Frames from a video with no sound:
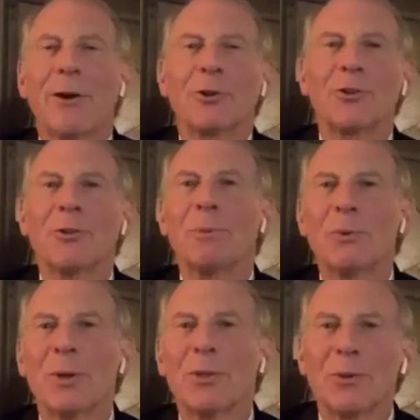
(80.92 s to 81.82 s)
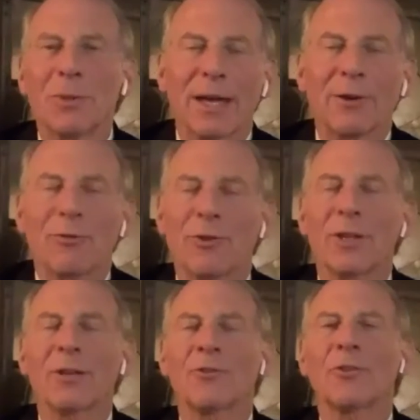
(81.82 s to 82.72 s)
Good to be with you. Thank you for the
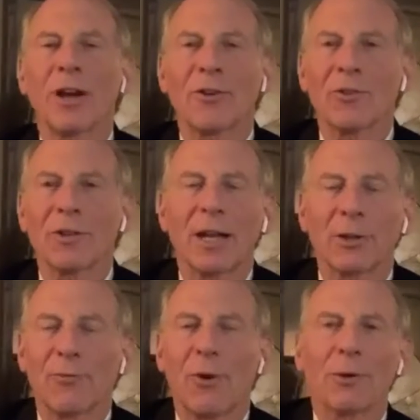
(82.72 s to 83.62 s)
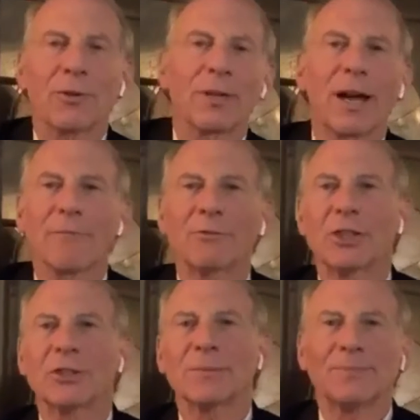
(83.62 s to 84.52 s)
introduction, and I look forward to the
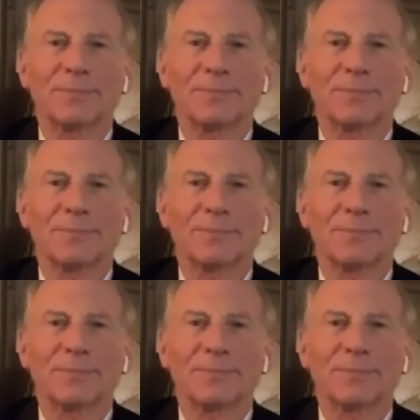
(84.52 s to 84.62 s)
conversation.